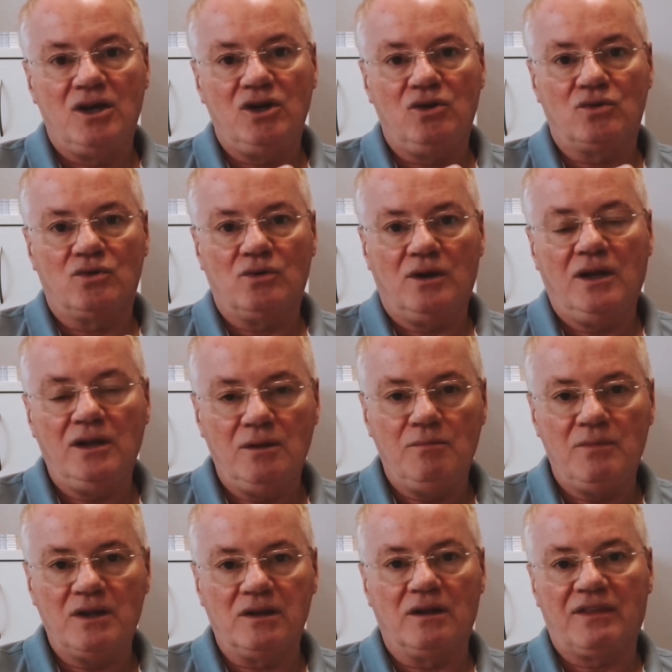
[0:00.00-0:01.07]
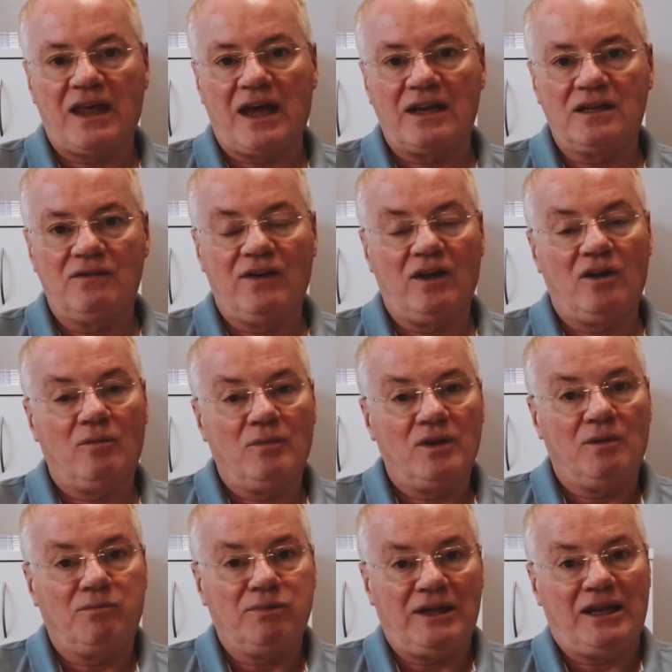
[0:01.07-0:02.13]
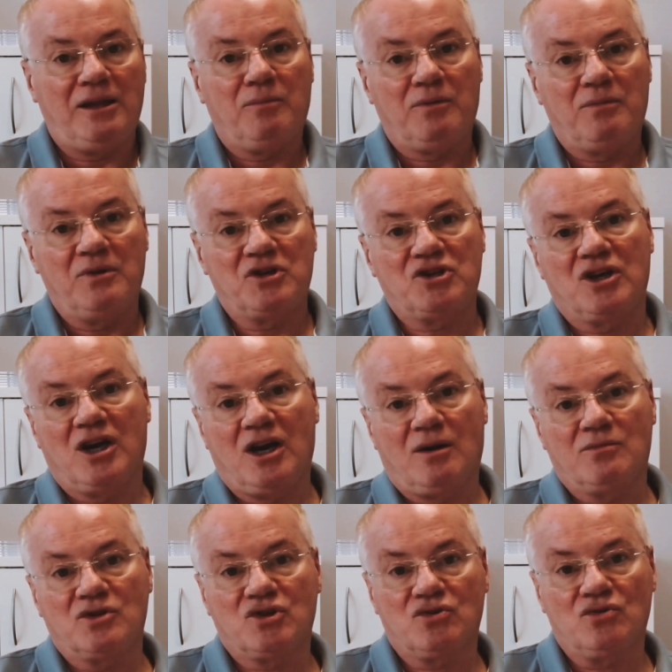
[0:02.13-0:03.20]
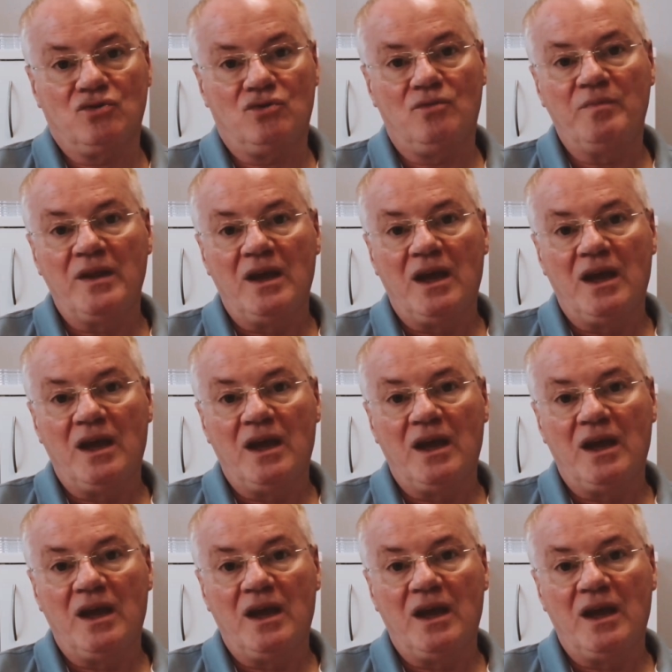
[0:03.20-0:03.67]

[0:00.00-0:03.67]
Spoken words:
you're in the middle of that development, the planning permission comes through.